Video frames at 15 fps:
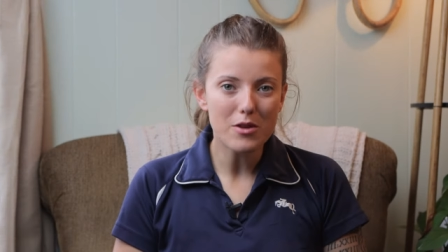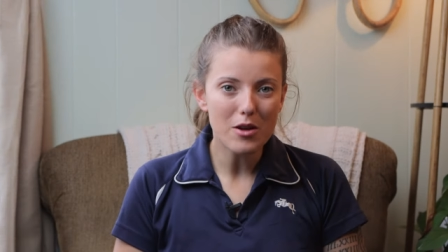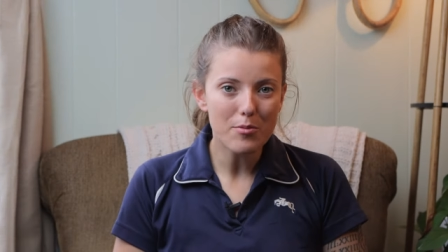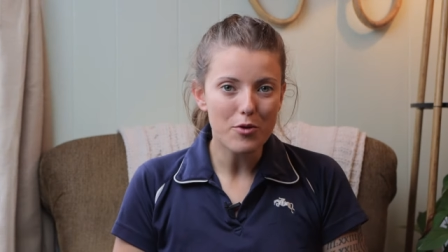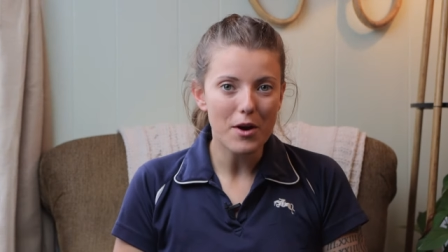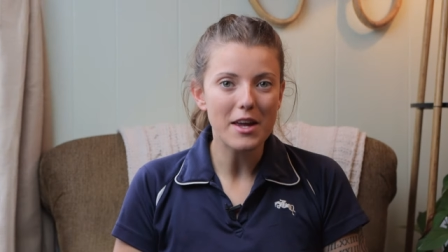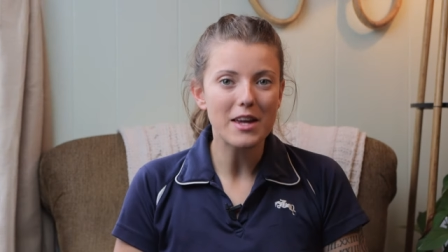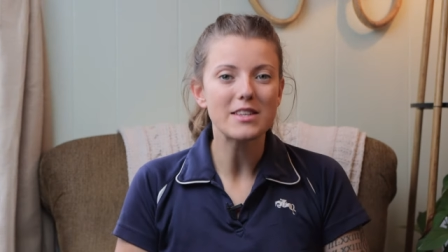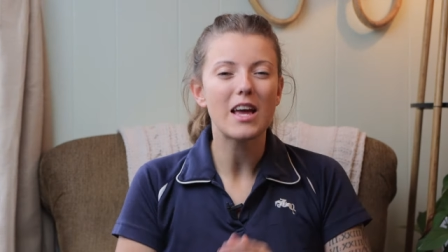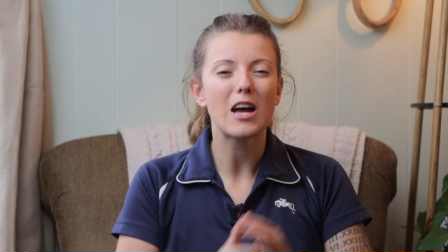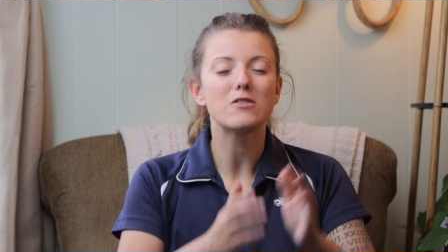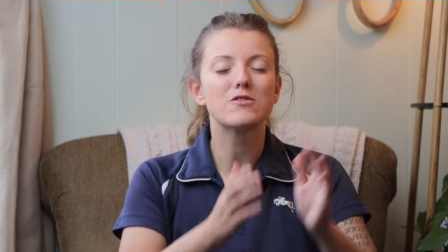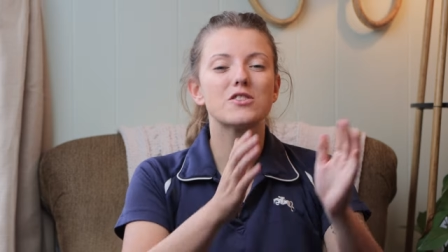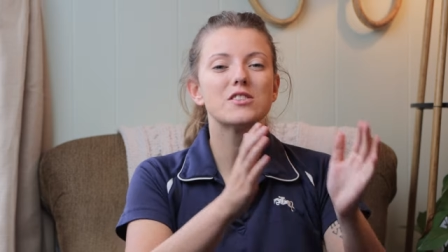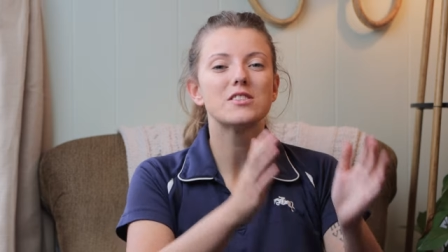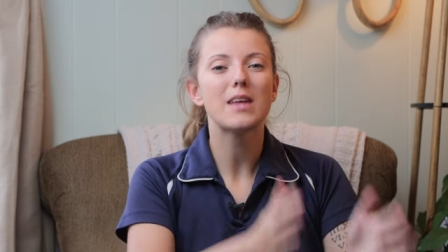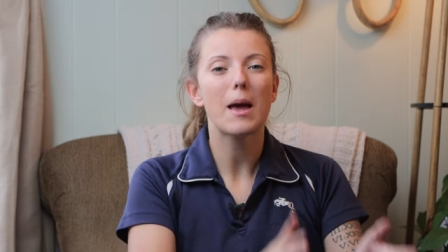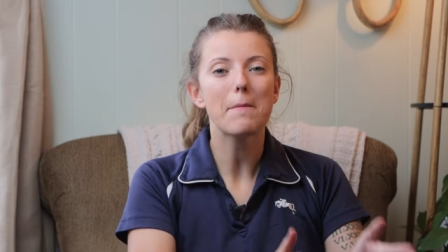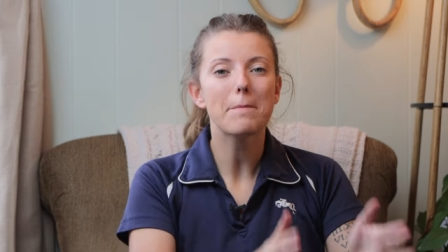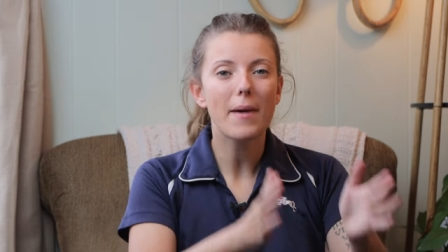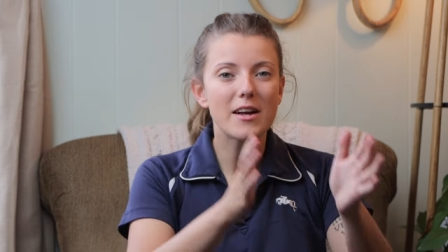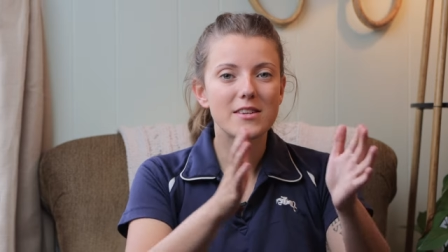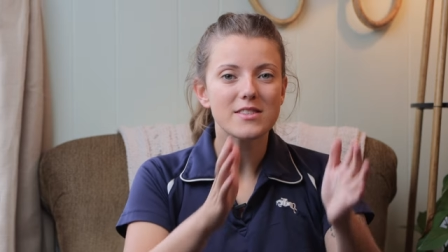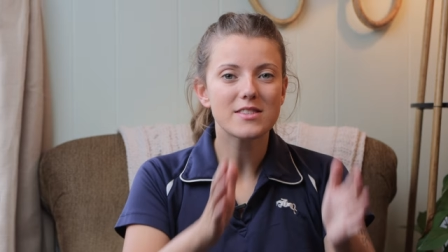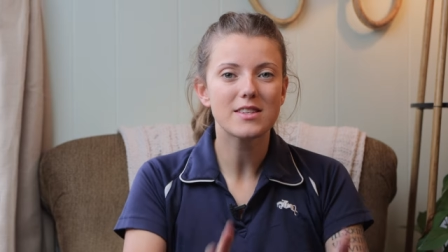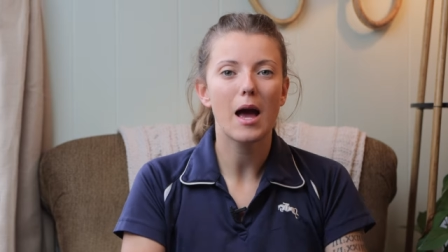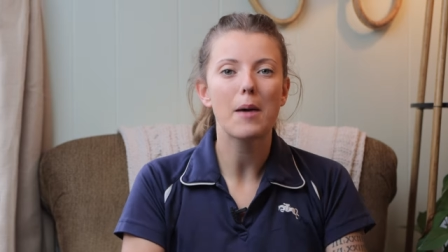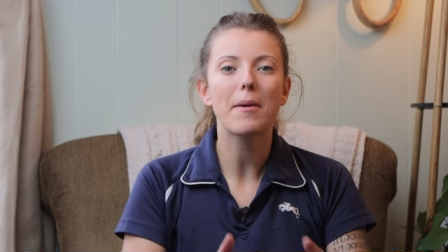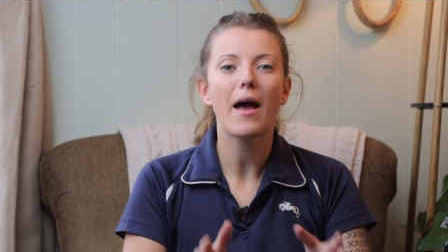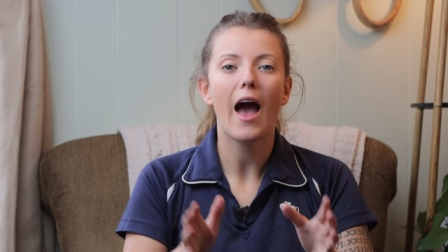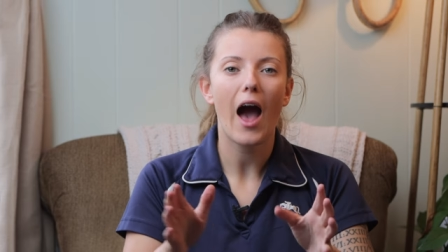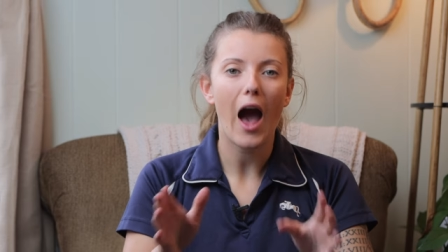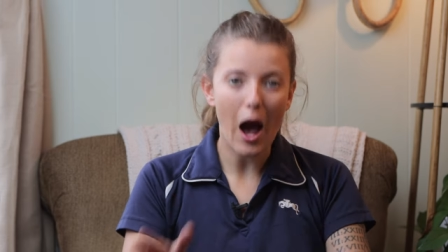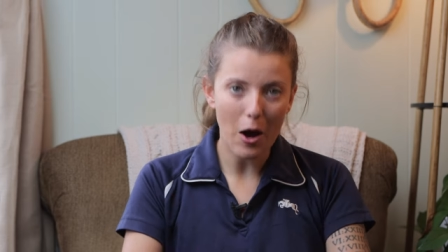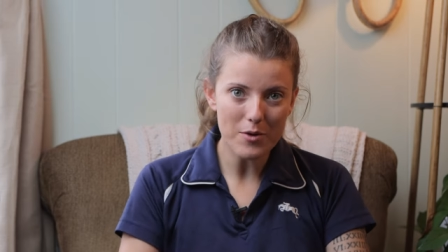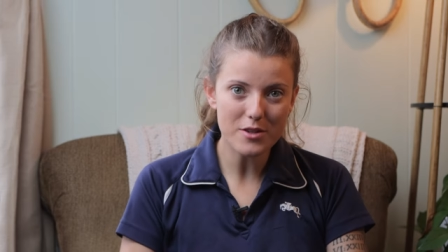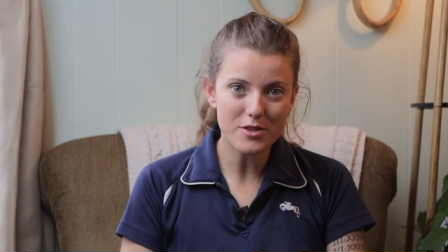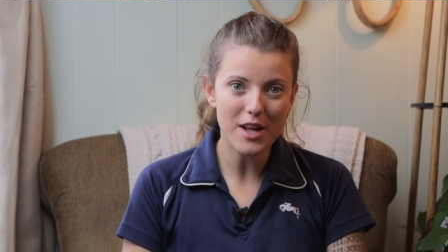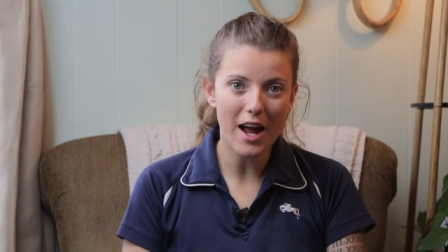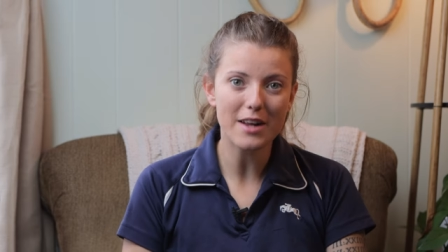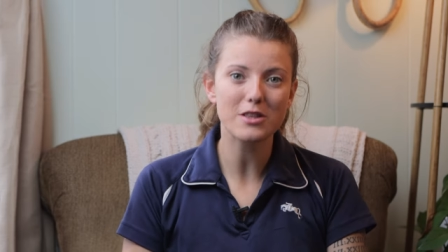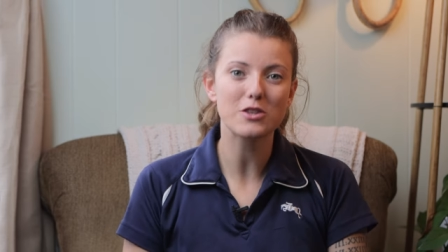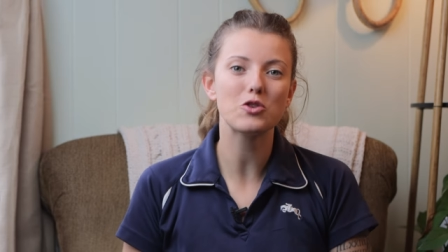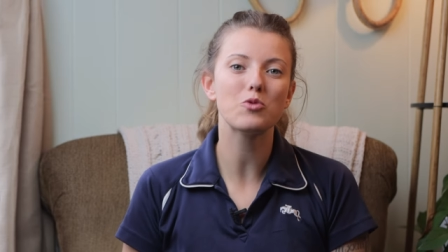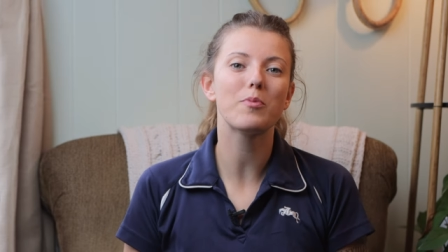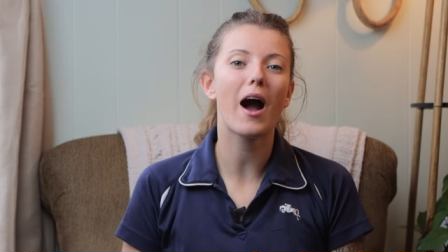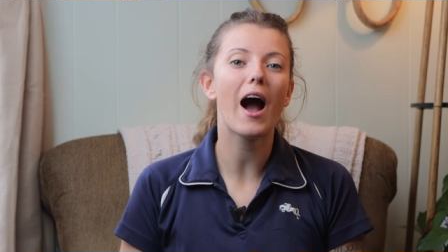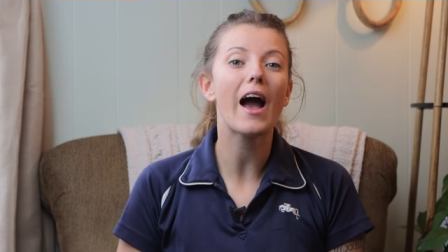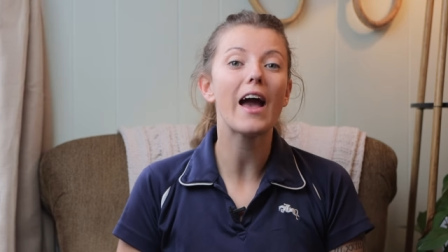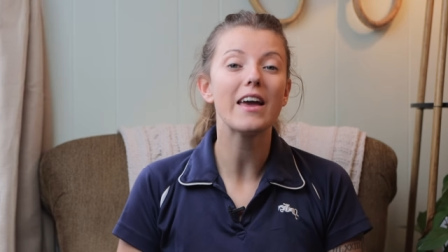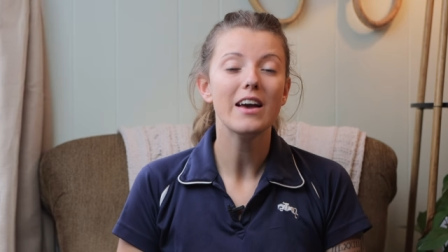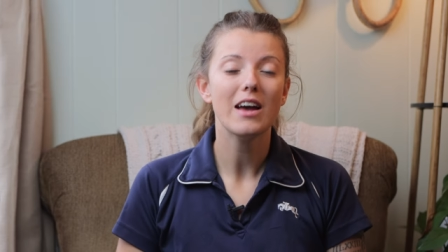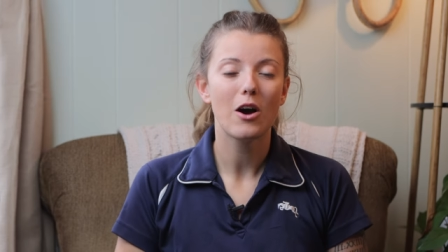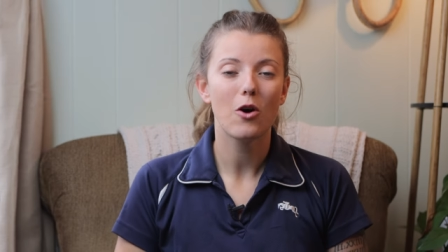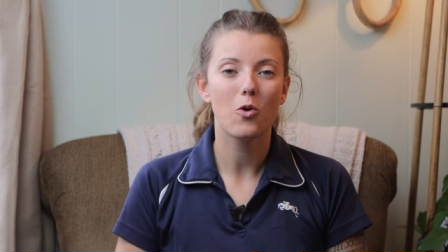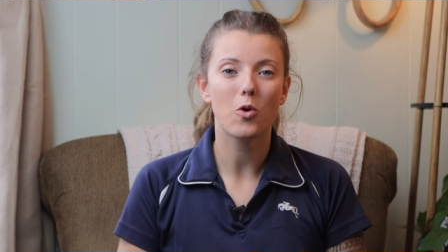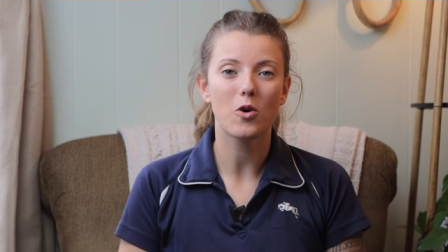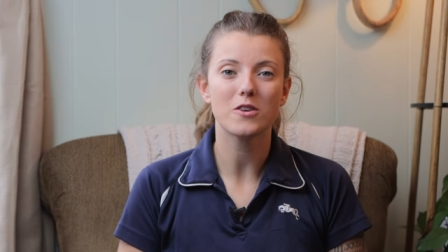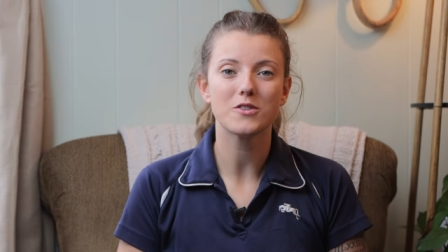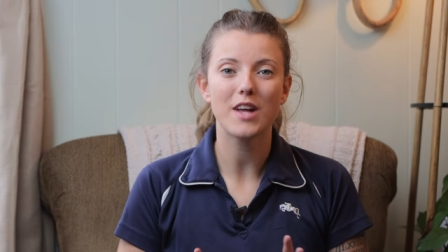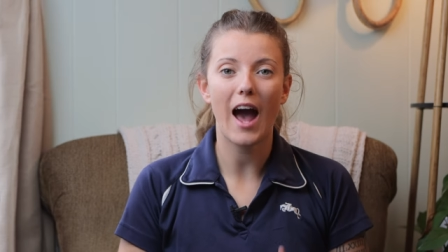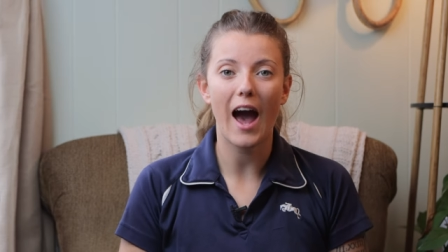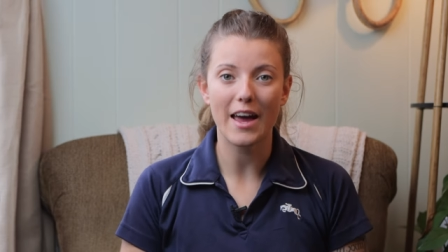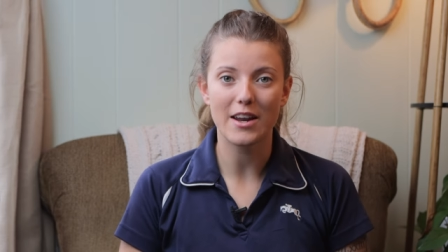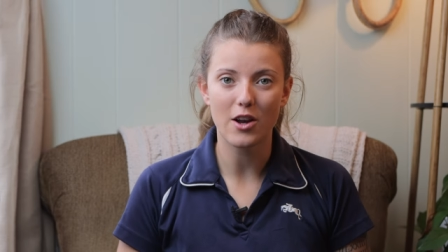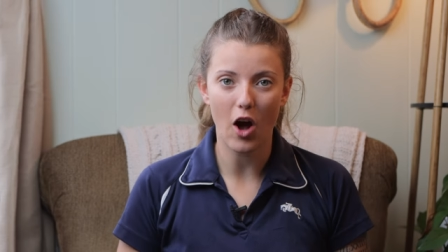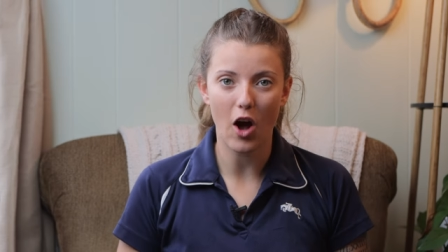gonna break it down step by step how exactly you buy a horse at an